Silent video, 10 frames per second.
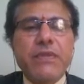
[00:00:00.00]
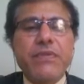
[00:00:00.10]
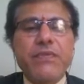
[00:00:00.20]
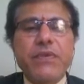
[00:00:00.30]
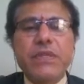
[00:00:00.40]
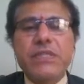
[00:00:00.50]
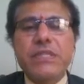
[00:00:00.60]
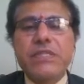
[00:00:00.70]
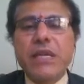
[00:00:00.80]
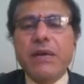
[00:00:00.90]
Therefore, this
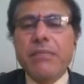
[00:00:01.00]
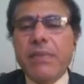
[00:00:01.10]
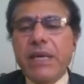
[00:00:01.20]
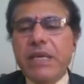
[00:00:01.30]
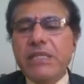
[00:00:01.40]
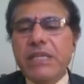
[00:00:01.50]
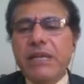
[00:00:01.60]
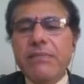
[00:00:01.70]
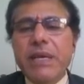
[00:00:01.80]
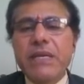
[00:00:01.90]
is minor
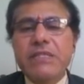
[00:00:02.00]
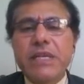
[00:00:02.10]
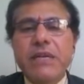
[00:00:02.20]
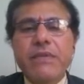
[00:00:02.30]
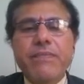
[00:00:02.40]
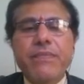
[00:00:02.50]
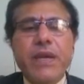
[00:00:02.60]
sling,